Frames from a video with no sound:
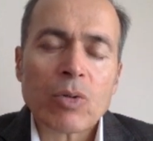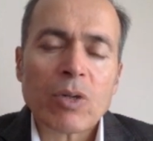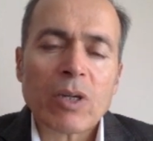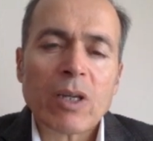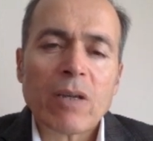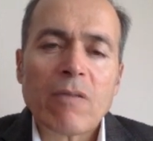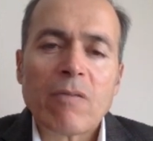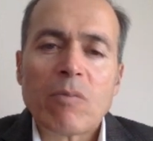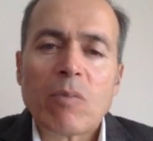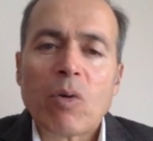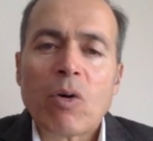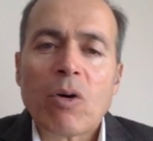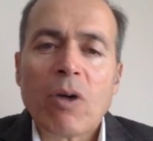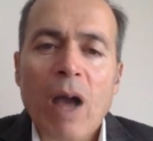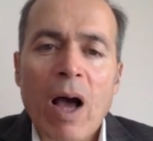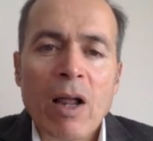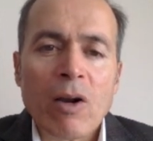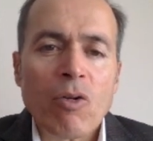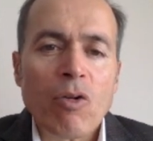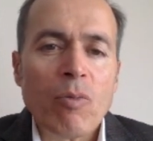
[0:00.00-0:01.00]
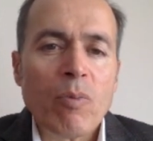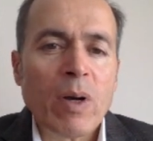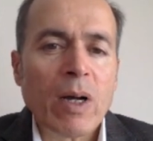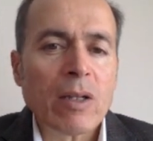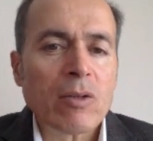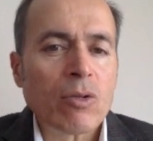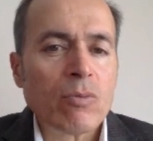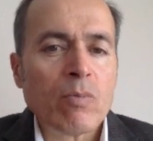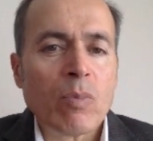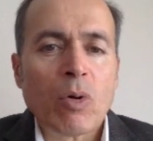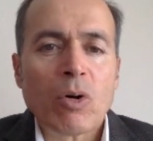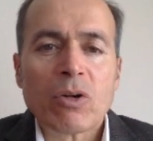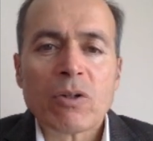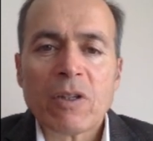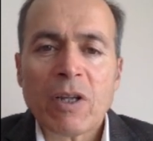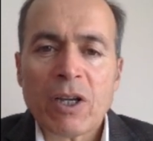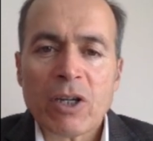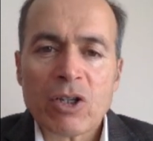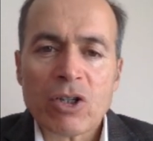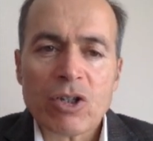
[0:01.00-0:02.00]
give more aroma, more
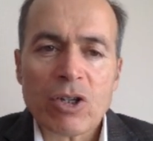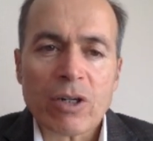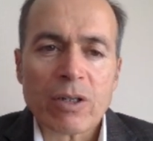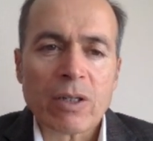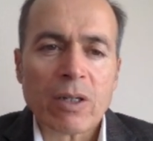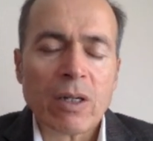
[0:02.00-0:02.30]
texture.